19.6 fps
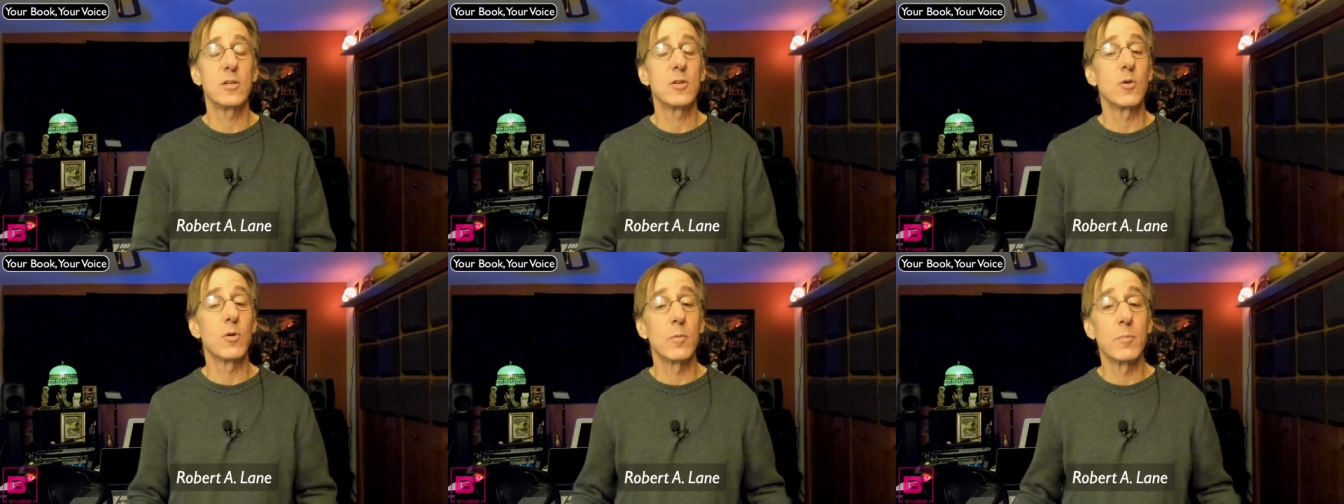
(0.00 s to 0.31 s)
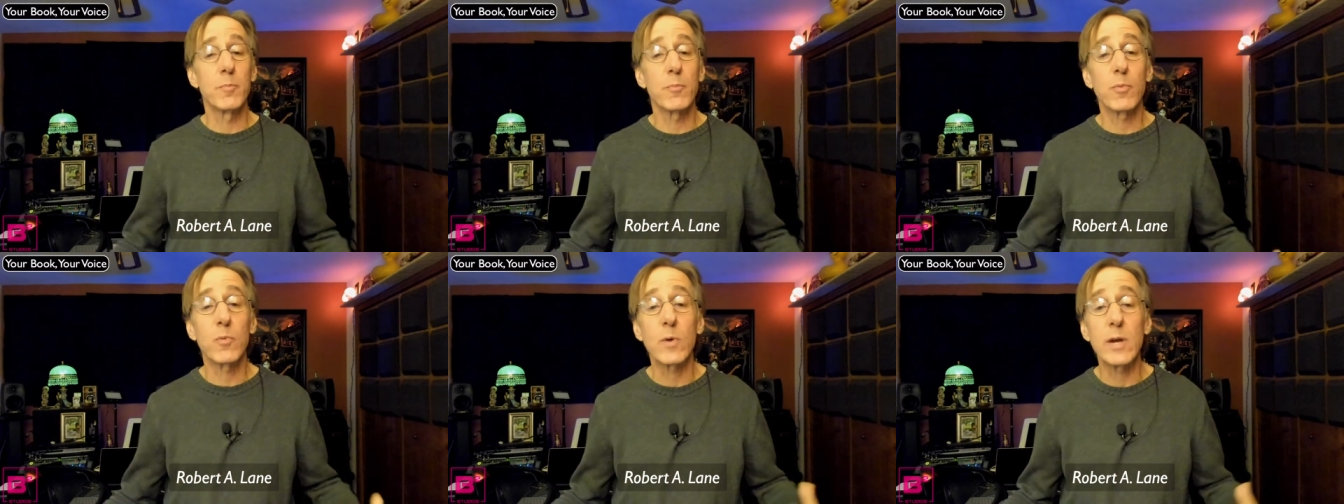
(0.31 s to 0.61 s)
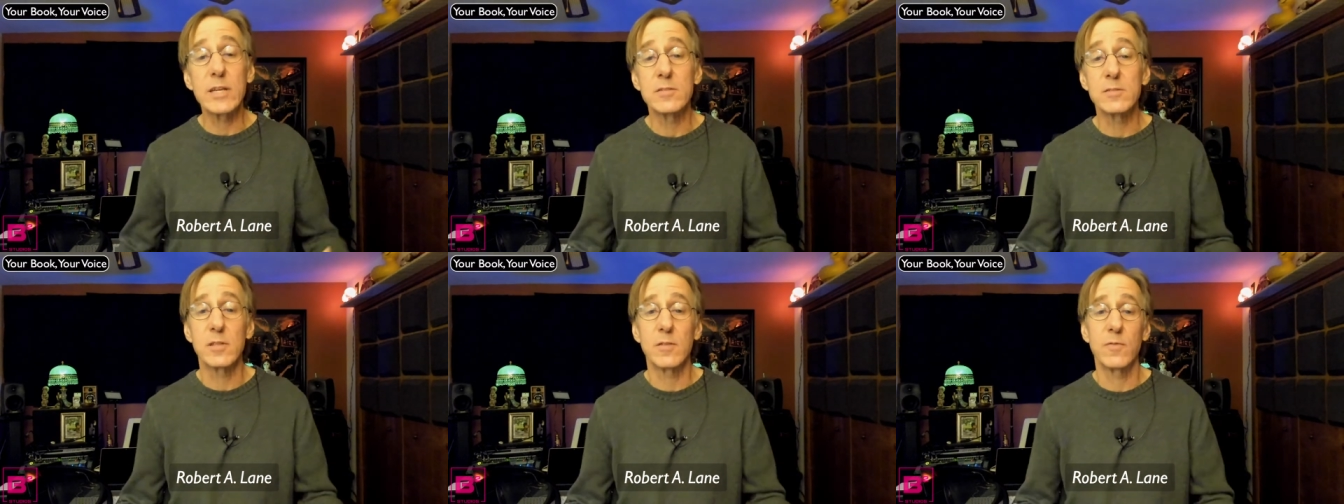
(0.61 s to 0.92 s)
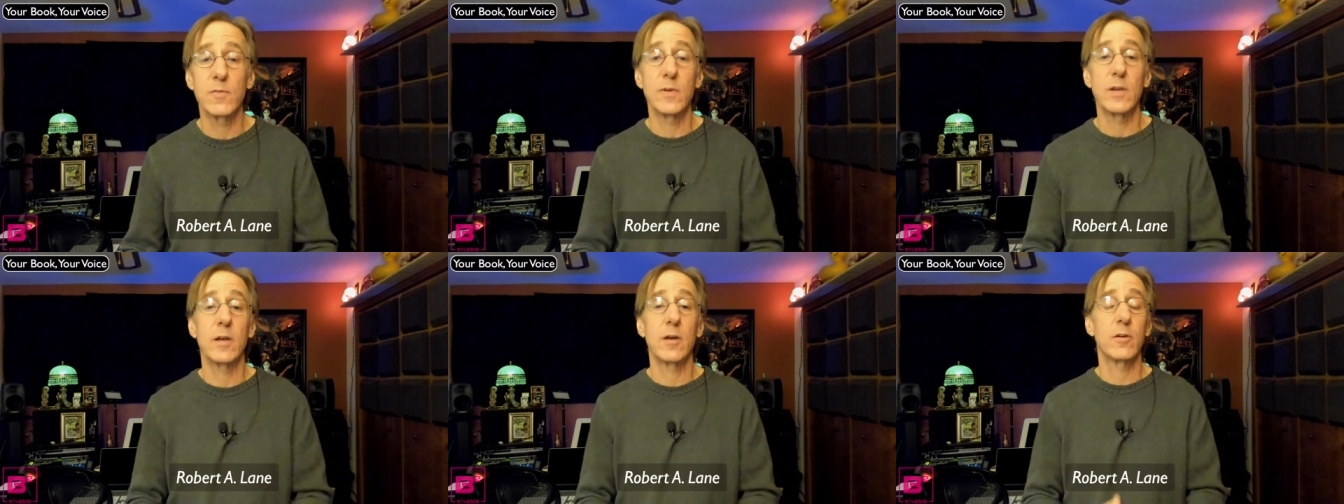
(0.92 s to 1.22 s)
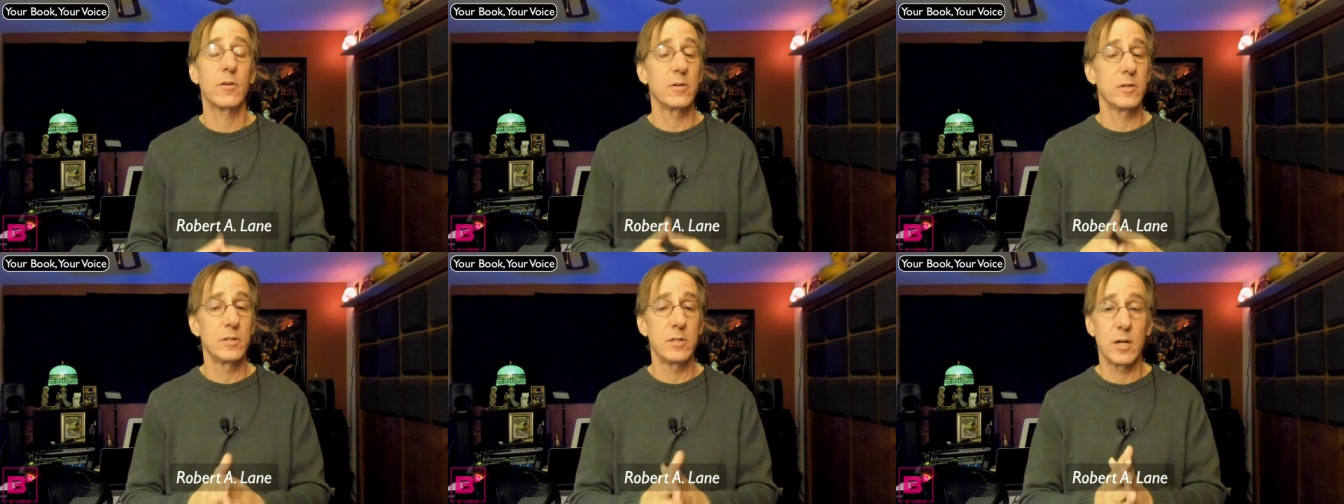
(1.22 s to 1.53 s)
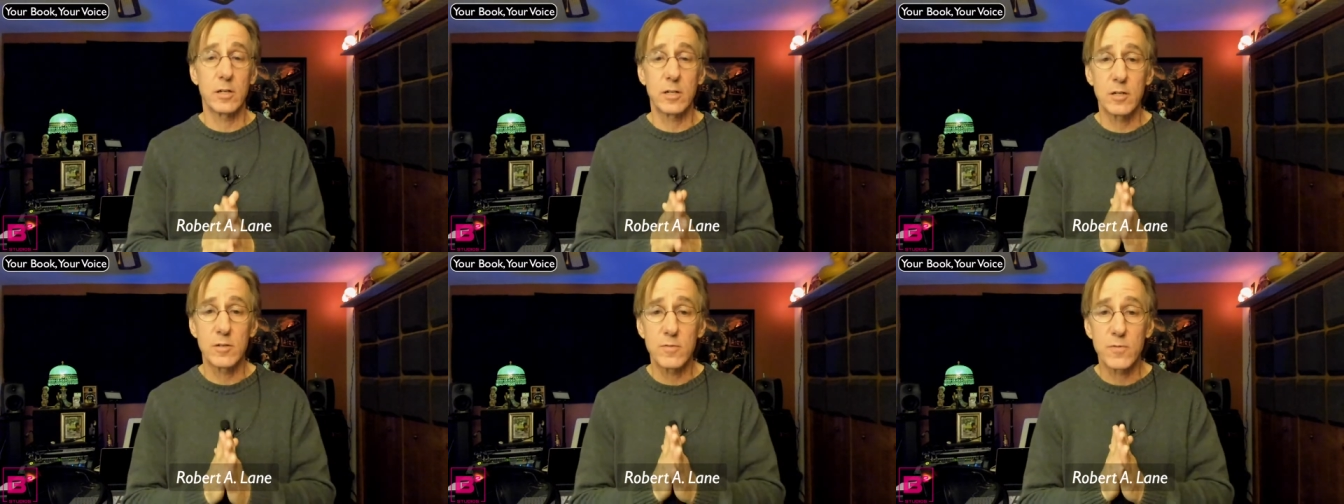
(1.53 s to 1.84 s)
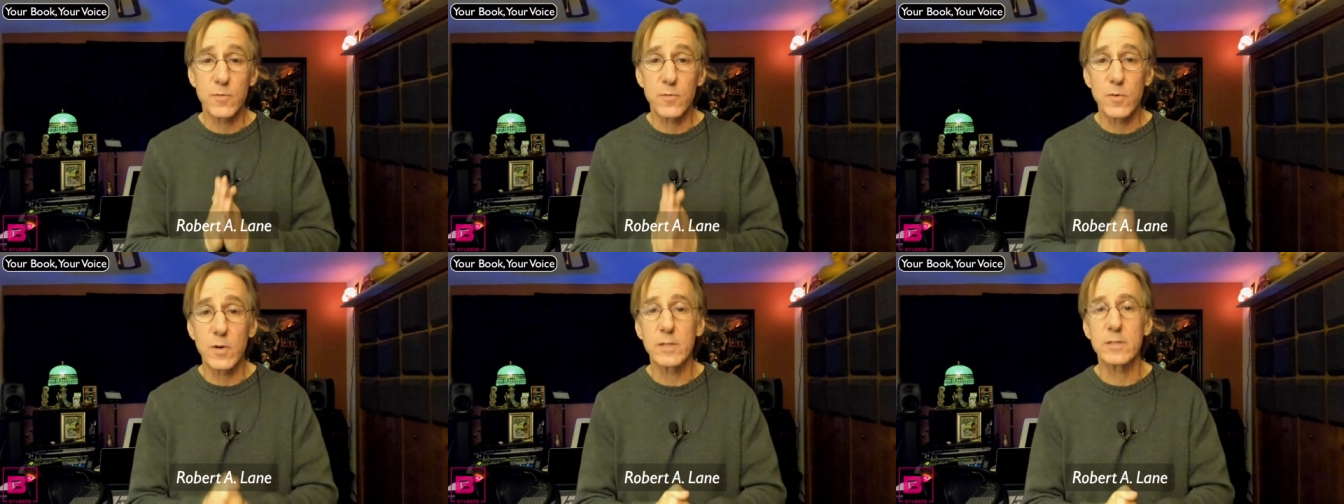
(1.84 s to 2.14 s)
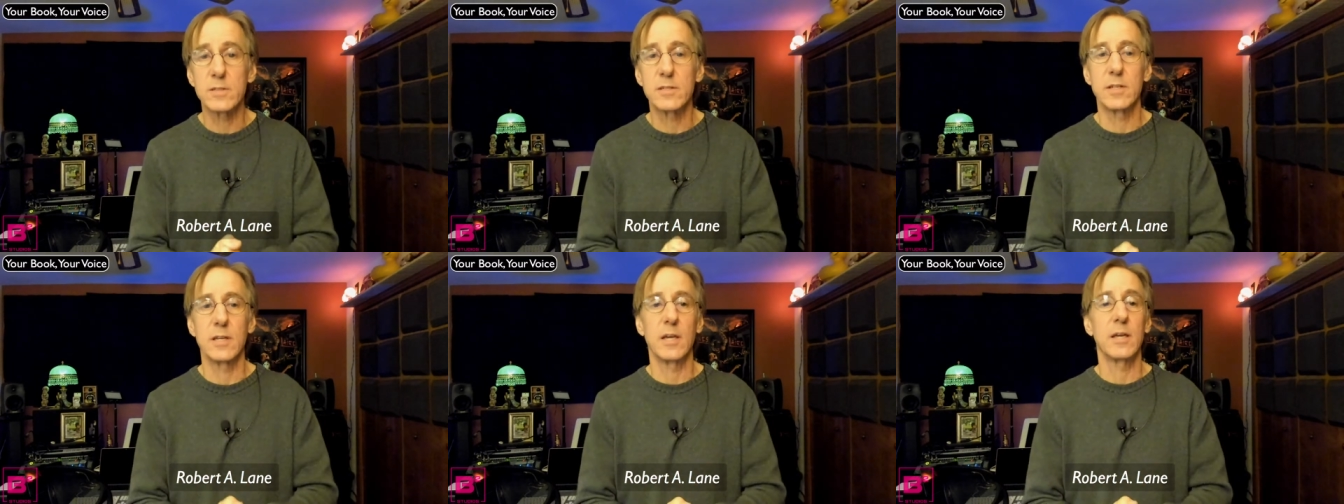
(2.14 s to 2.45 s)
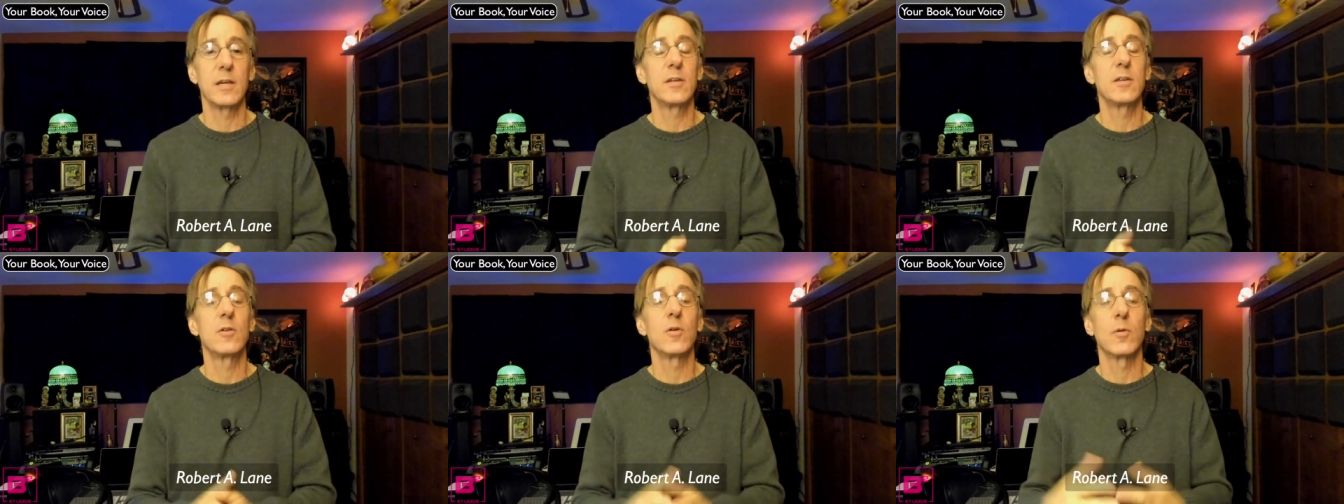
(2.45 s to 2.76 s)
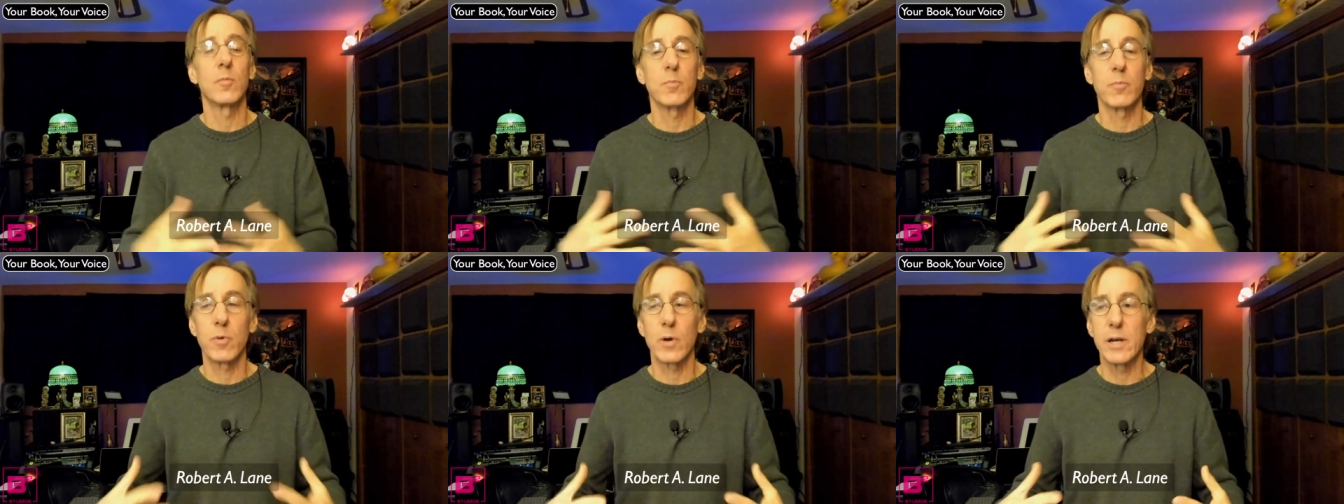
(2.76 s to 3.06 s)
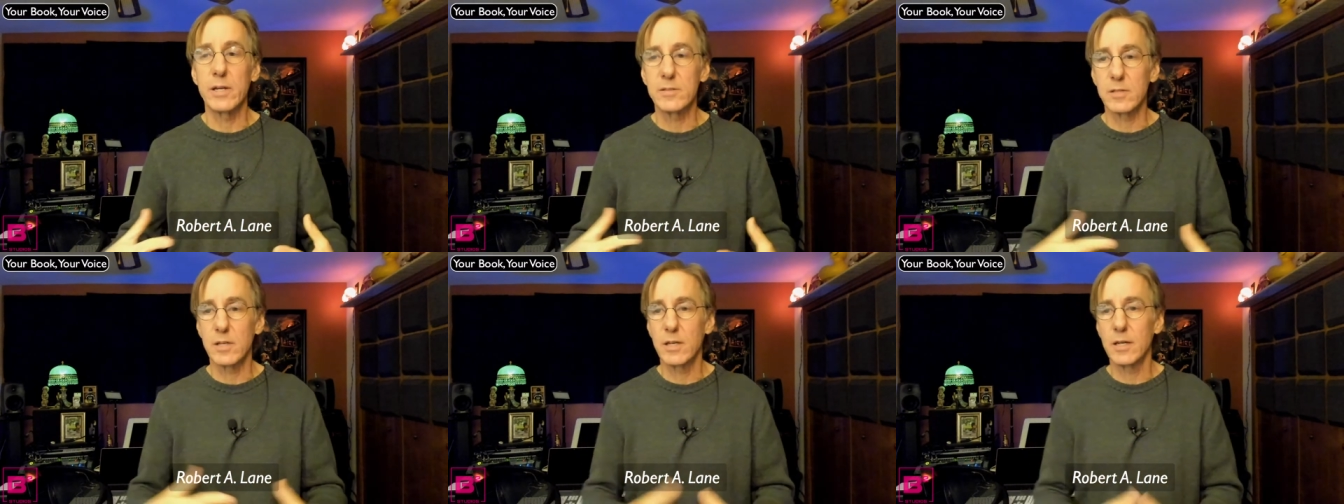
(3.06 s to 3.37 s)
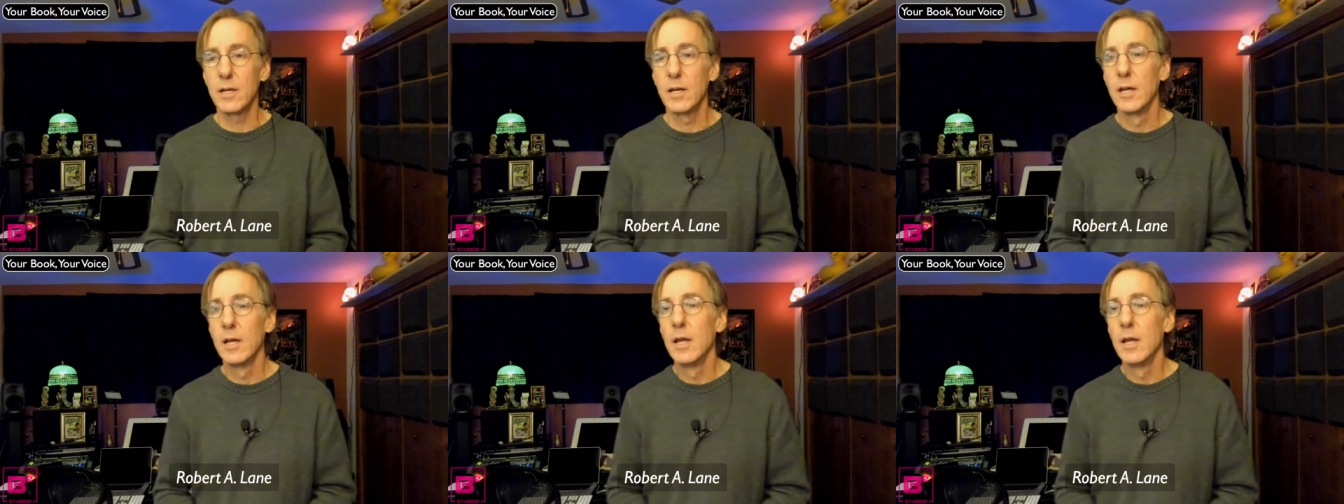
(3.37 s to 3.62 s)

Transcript: You embrace the fear, you're not confronting, you're embracing.